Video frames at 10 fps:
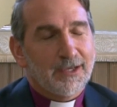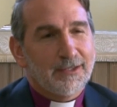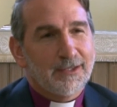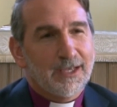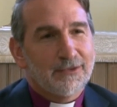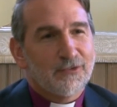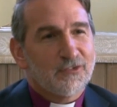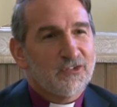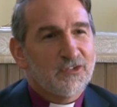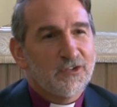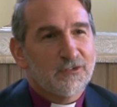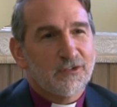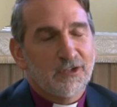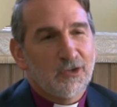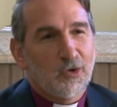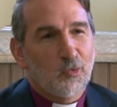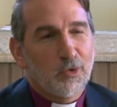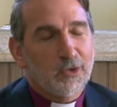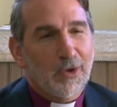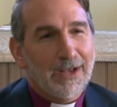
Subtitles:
and then had this intensity all week.